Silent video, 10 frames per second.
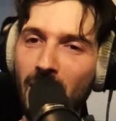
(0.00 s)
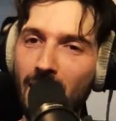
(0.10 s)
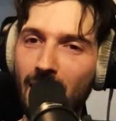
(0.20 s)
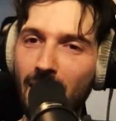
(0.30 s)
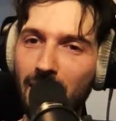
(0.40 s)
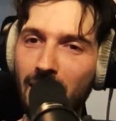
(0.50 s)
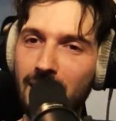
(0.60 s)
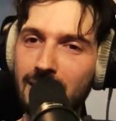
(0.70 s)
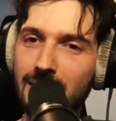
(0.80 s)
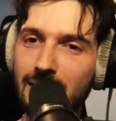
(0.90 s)
And
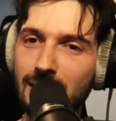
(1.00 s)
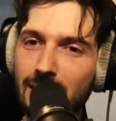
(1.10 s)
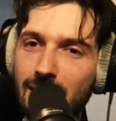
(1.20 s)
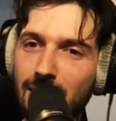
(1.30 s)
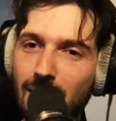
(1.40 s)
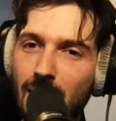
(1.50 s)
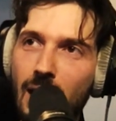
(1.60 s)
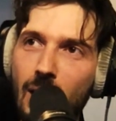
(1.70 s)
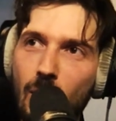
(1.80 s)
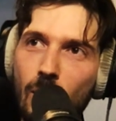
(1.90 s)
that's
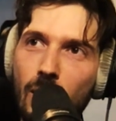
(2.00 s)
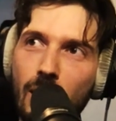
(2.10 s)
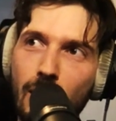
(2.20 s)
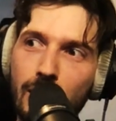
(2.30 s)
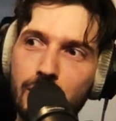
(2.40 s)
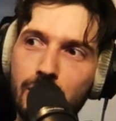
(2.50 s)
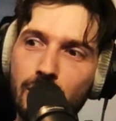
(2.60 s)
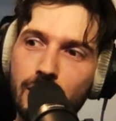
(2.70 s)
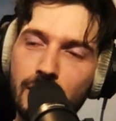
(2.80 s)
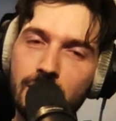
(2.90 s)
how our
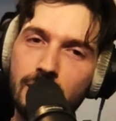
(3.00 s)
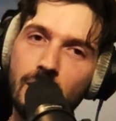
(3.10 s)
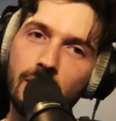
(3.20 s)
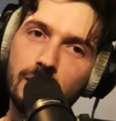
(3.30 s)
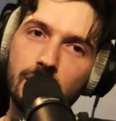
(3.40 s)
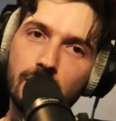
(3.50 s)
journey starts.